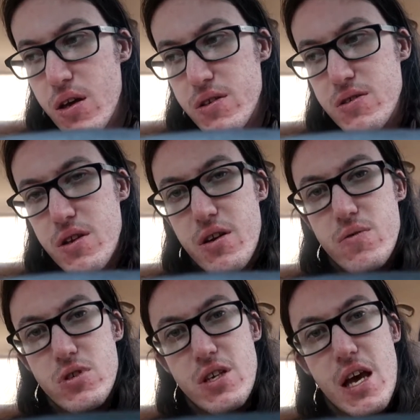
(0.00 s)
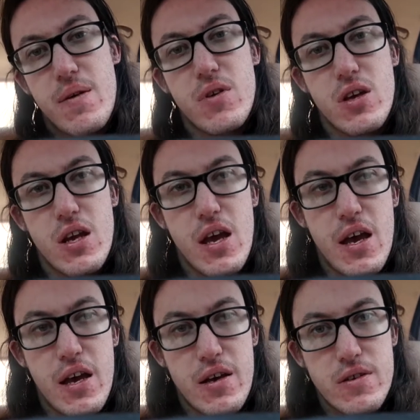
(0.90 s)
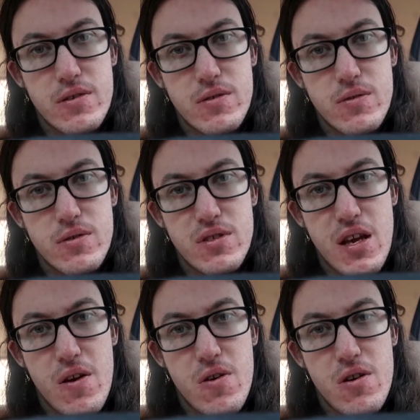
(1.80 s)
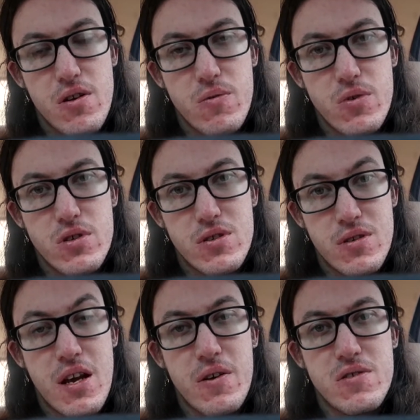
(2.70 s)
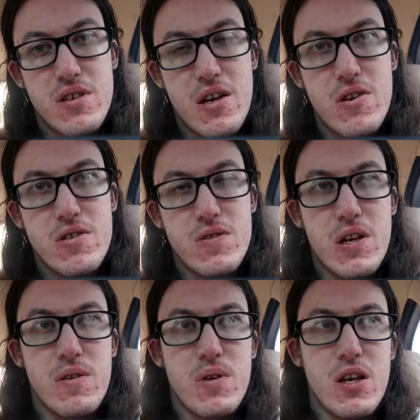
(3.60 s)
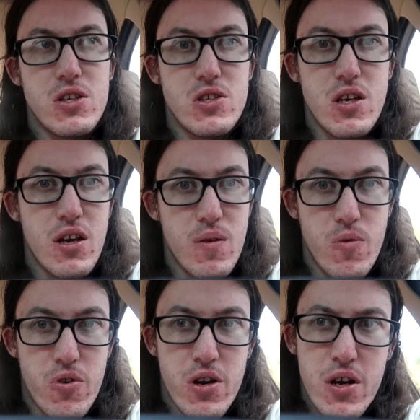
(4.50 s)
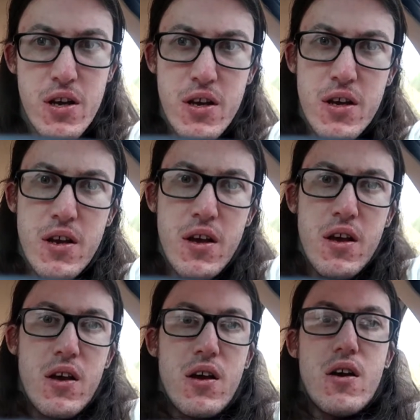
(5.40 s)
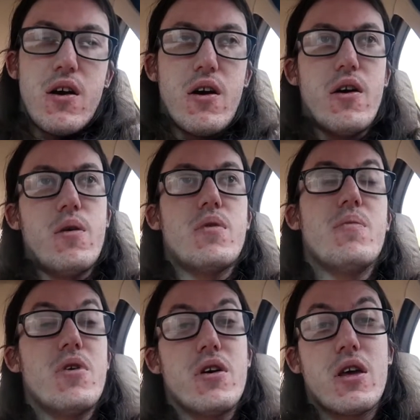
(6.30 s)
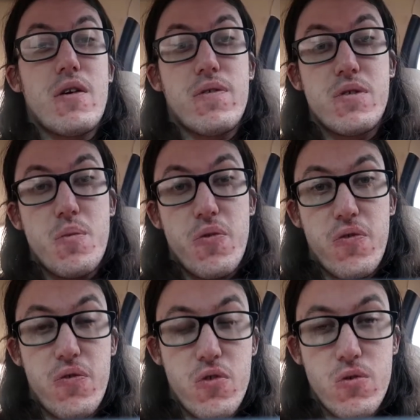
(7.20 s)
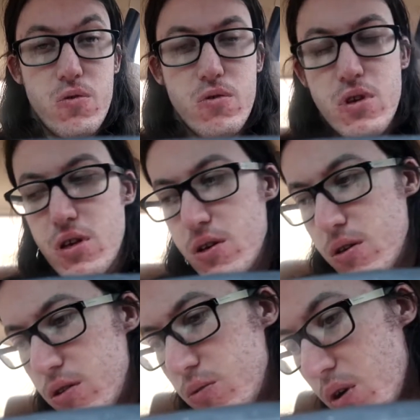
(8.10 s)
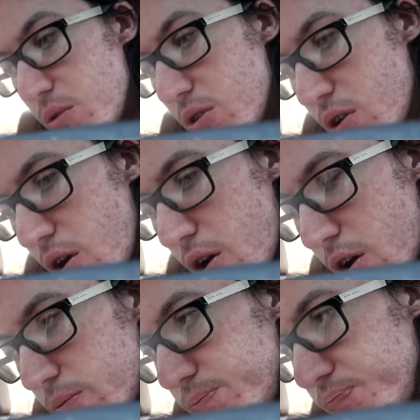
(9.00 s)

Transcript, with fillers: instead of just having it as standard, which now standard is not even HD anymore. Um, I'm gonna get some food, that's why I'm in the car.